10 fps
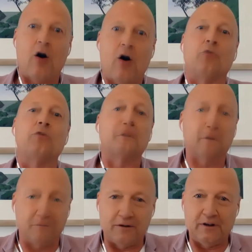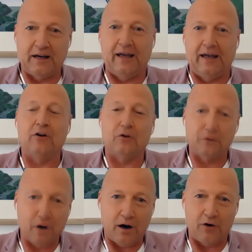I was fatigued. I was
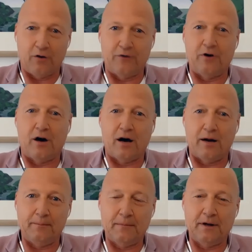tired all the time.